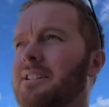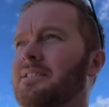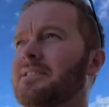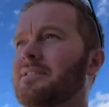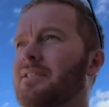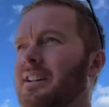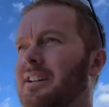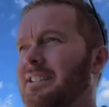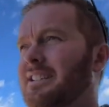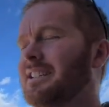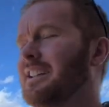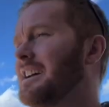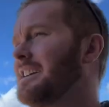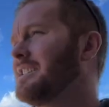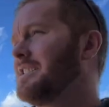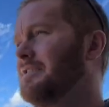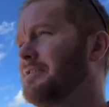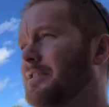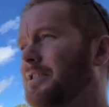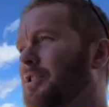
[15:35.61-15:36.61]
So I didn't
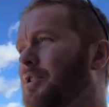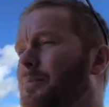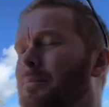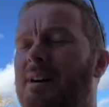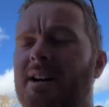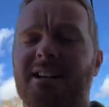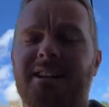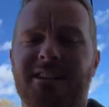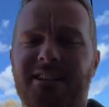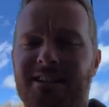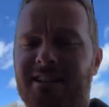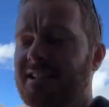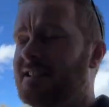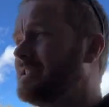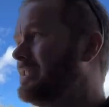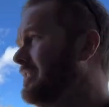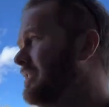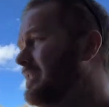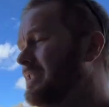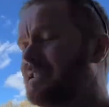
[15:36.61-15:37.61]
actually renew mine
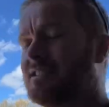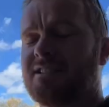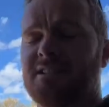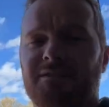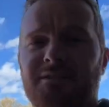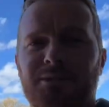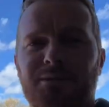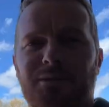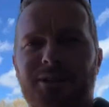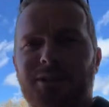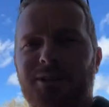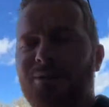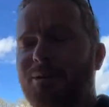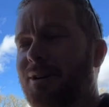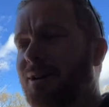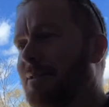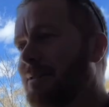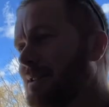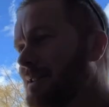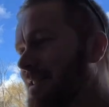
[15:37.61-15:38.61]
this year. I still have a
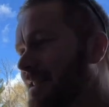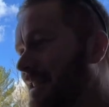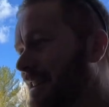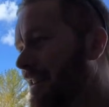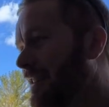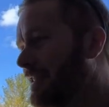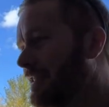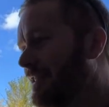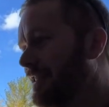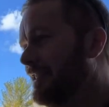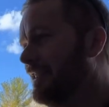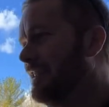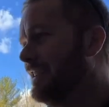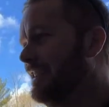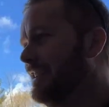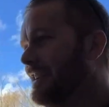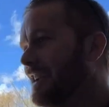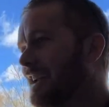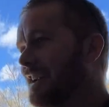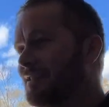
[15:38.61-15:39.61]
2021 sticker,
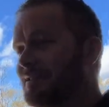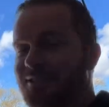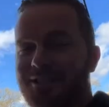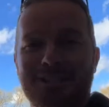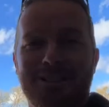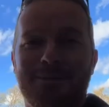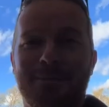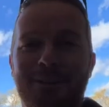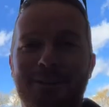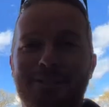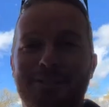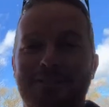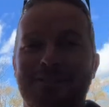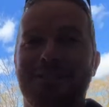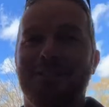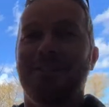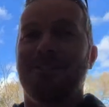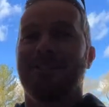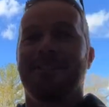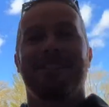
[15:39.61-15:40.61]
and I was just about to
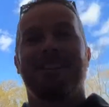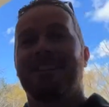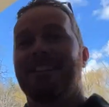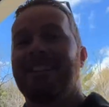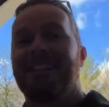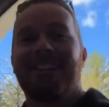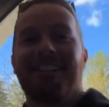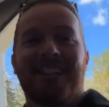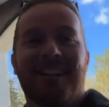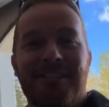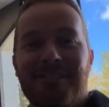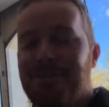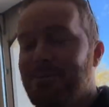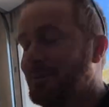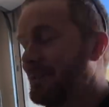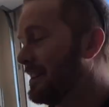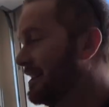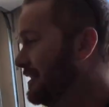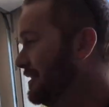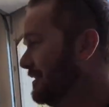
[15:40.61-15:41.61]
renew it, and then they announced
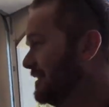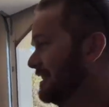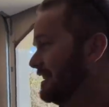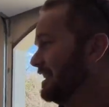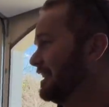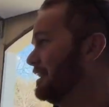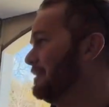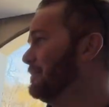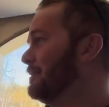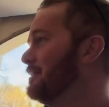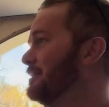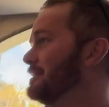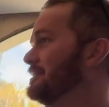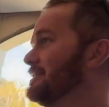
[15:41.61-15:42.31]
we're not doing it anymore.